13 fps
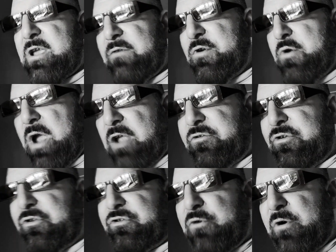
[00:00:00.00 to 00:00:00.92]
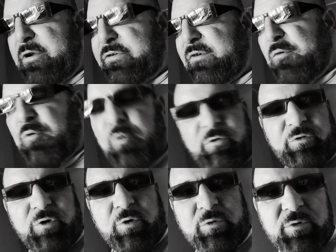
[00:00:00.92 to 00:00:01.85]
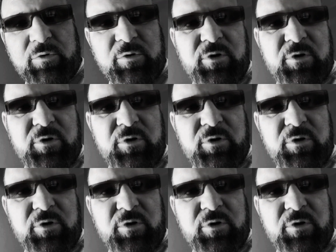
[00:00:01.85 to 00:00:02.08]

if you had your choice of a war zone